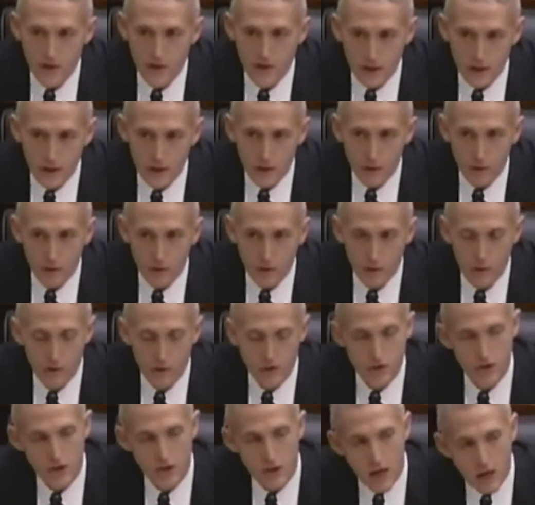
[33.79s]

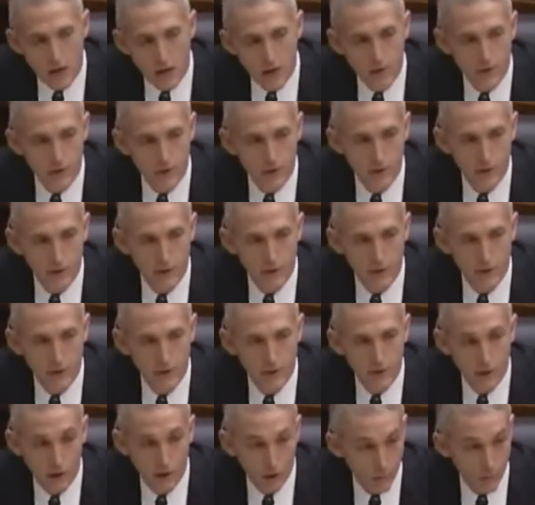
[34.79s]
single solitary